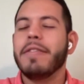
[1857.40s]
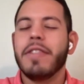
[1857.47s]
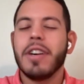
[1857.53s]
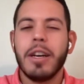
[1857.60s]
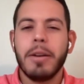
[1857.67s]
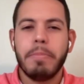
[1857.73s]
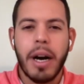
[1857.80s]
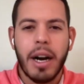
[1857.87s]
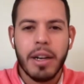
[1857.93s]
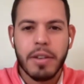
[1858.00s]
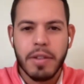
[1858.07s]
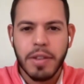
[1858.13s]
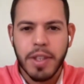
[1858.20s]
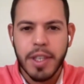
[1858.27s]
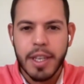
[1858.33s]
a
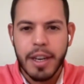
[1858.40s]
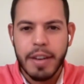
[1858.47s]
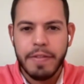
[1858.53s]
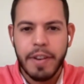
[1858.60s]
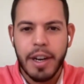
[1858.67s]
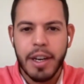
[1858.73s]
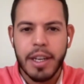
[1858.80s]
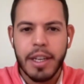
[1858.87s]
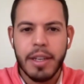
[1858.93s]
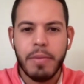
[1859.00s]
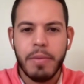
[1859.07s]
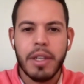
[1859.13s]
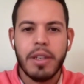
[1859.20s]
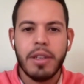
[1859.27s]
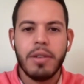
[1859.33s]
hypocrisy, I find,
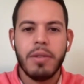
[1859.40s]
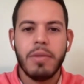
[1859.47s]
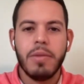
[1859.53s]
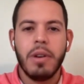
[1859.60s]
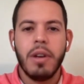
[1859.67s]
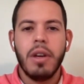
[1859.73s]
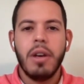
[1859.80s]
when you